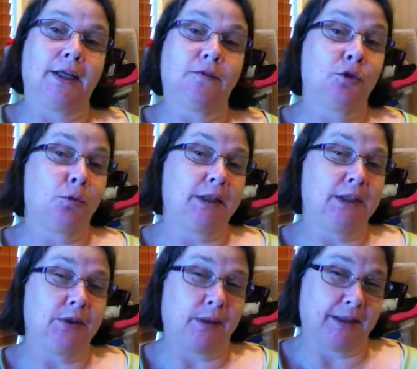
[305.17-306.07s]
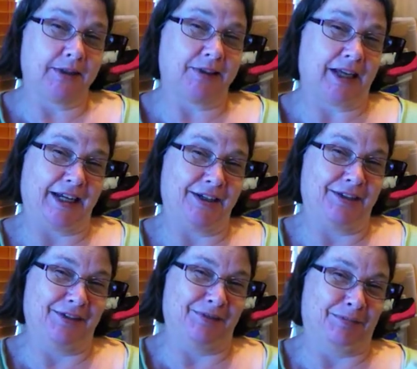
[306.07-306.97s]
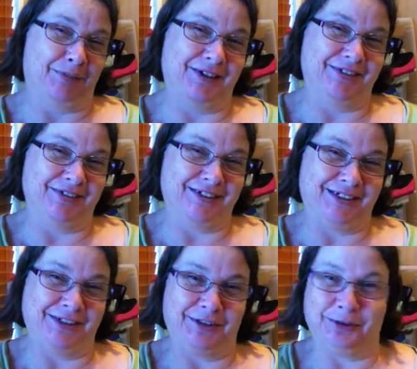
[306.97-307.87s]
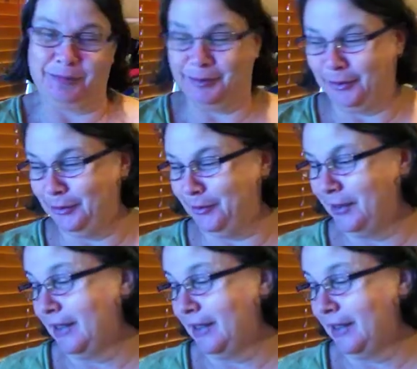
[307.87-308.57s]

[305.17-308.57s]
of 21 skeins of Presidential Blue.